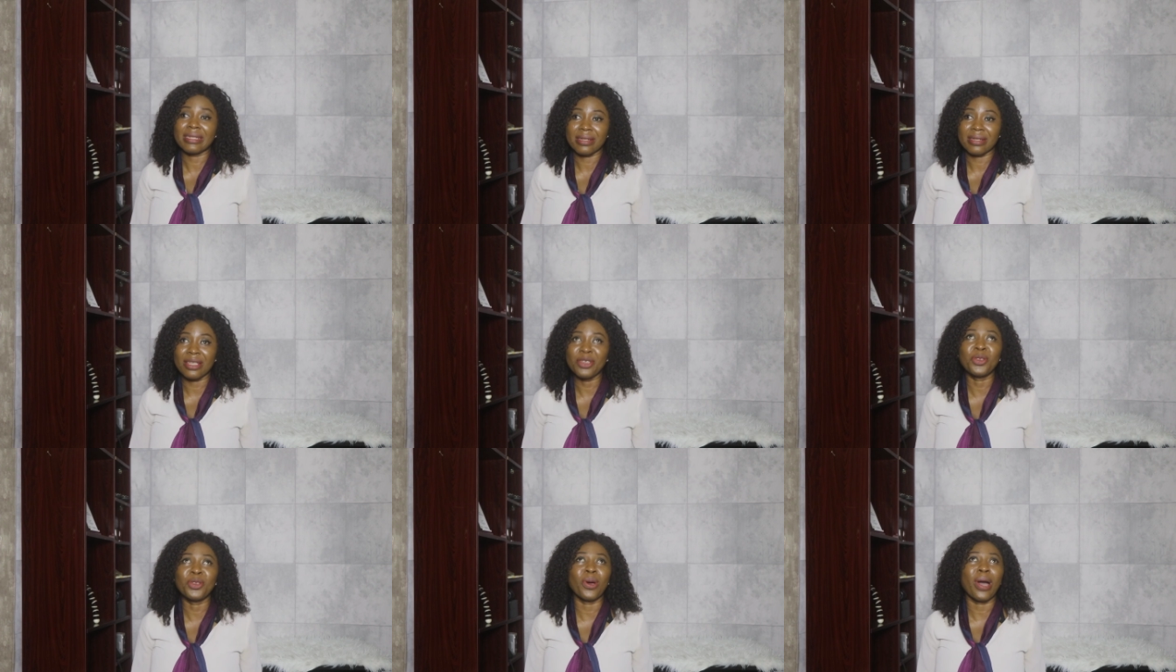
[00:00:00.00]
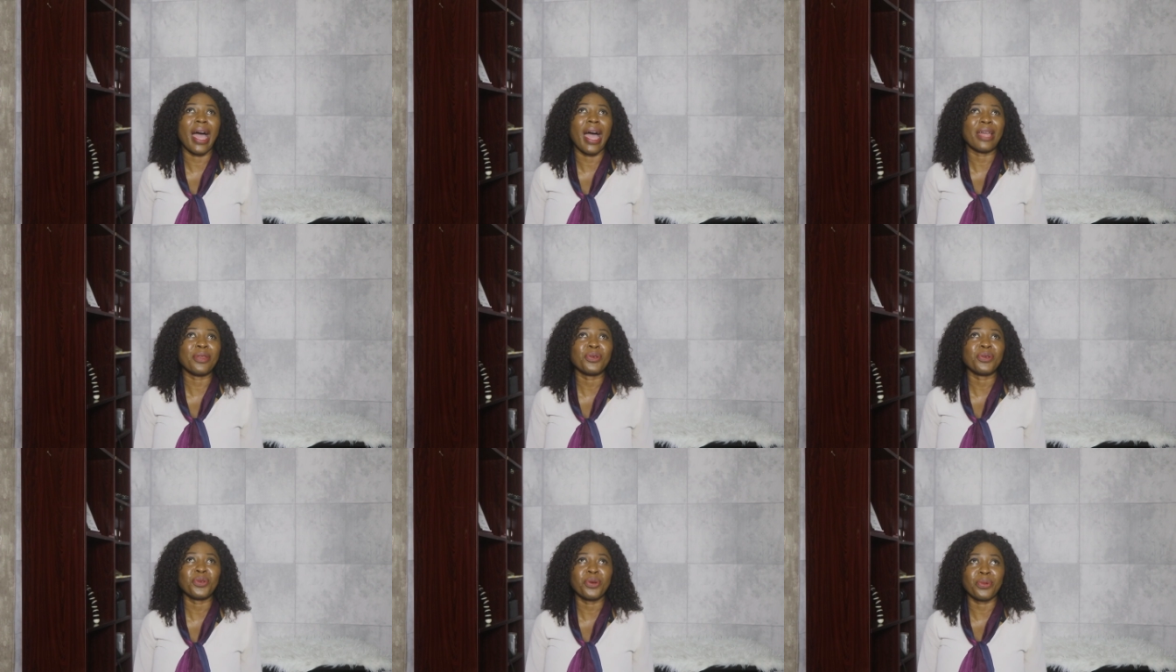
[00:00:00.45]
You know, I
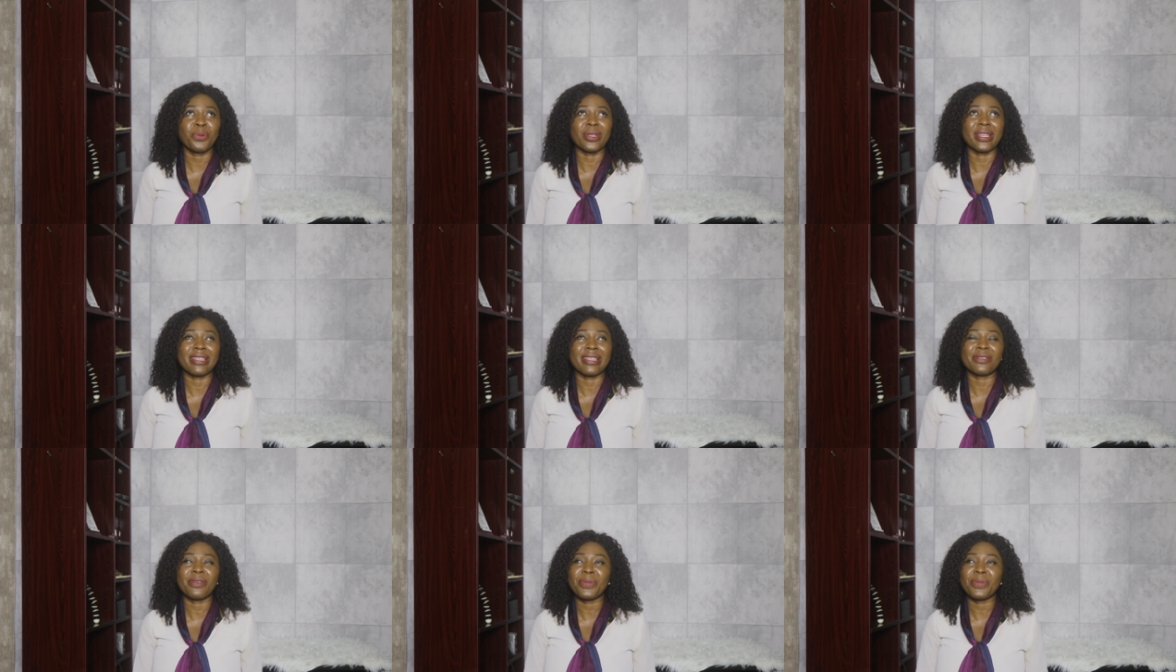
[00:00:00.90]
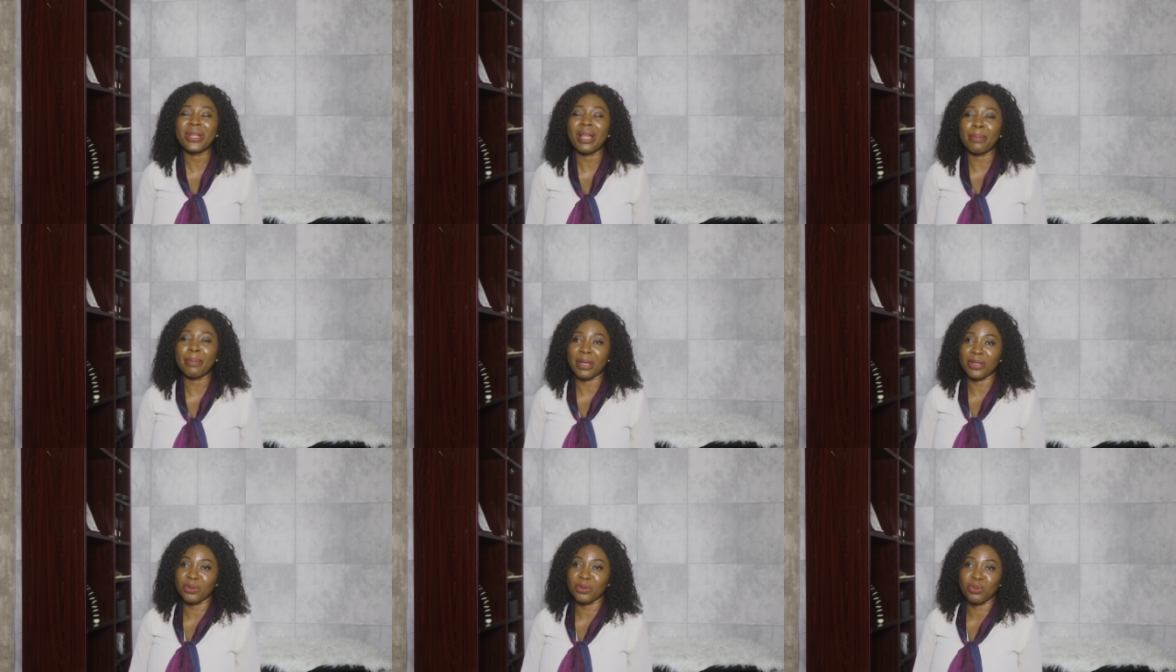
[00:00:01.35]
don't know, but there's something
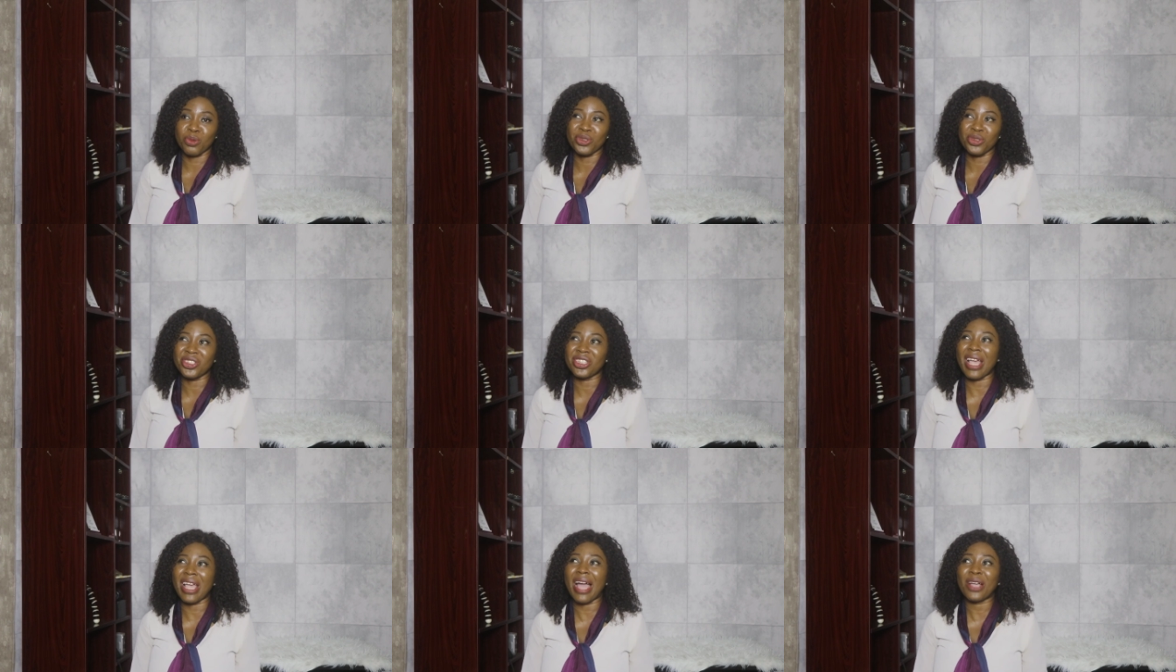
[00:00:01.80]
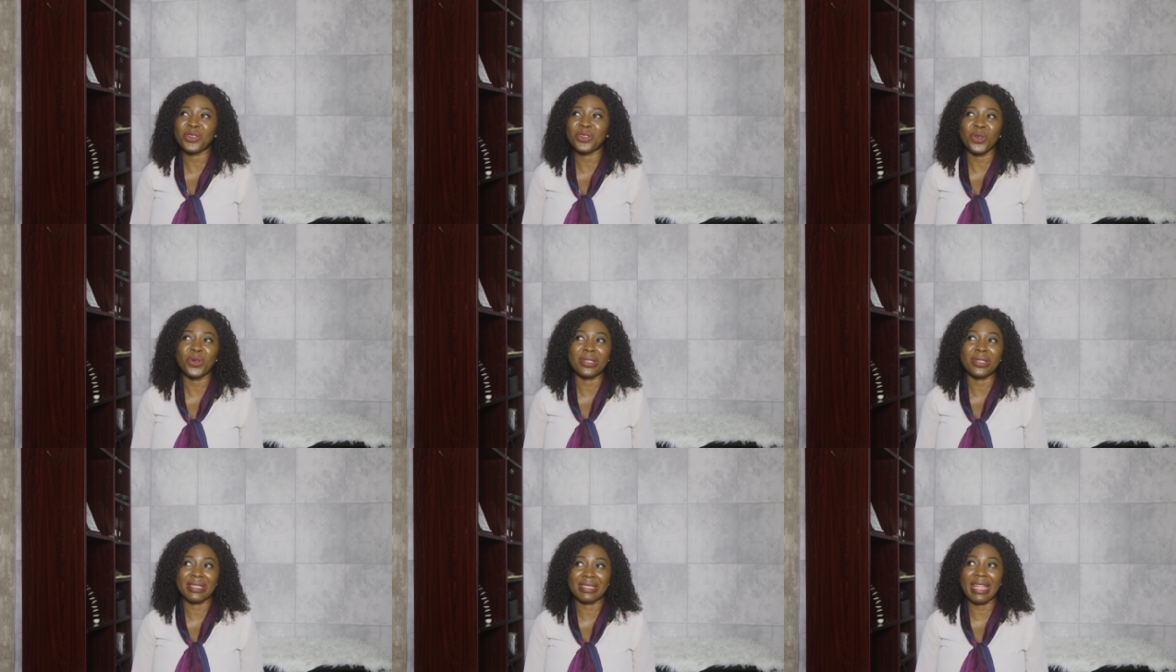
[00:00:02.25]
about Mpho. She actually
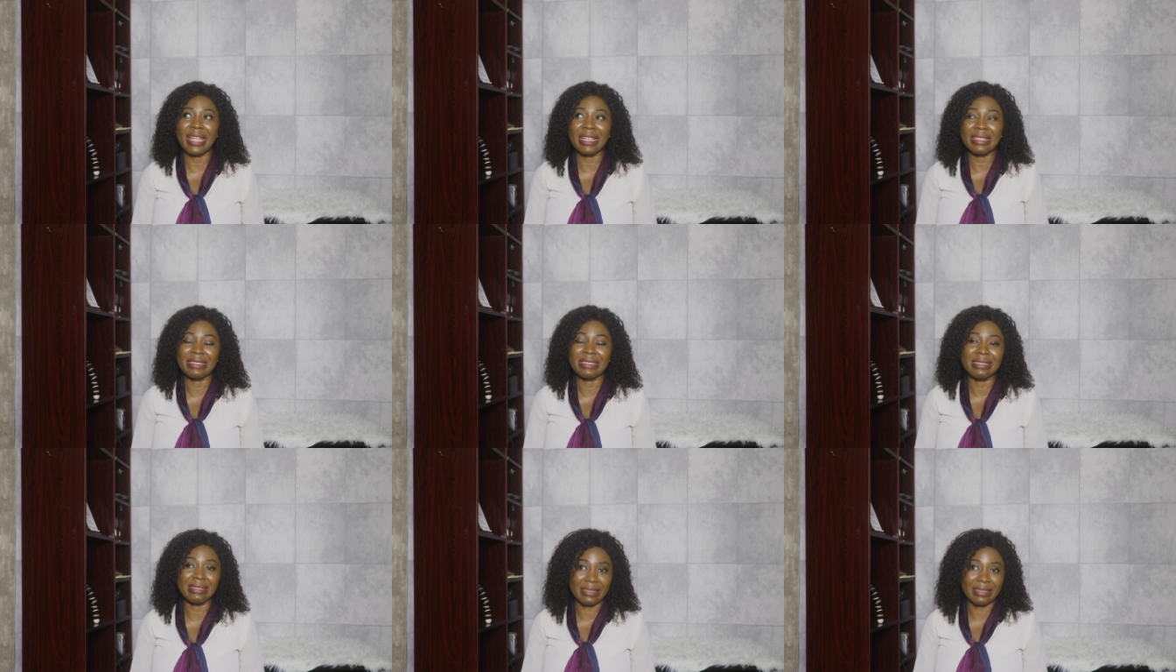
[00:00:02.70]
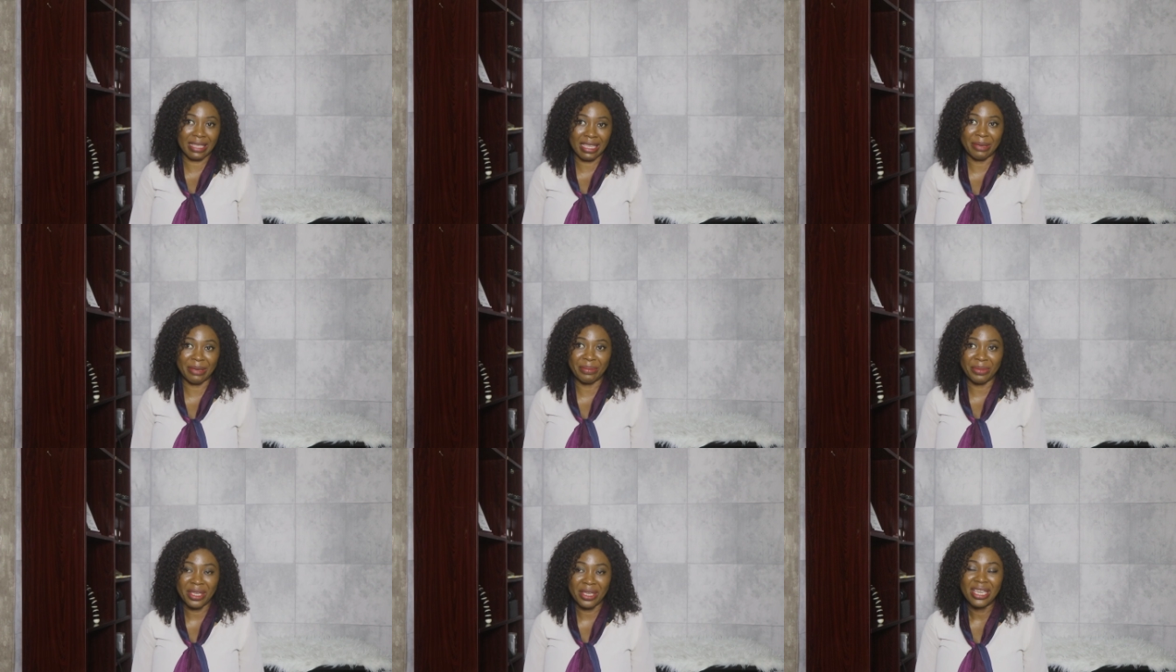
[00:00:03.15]
understands this
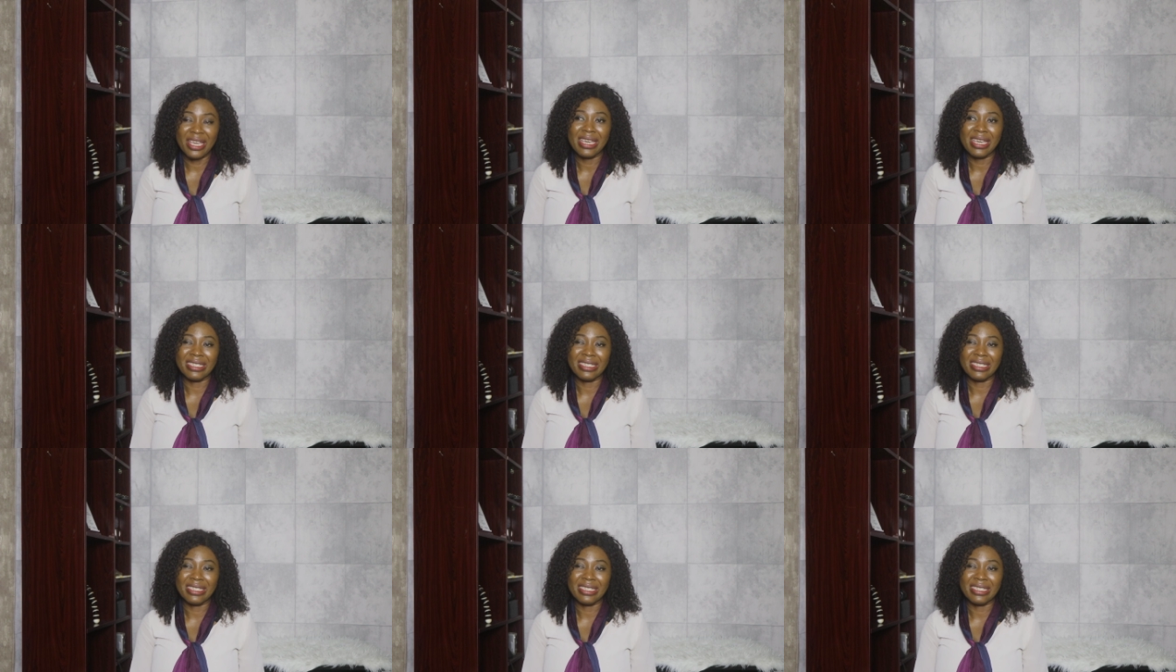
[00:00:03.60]
game.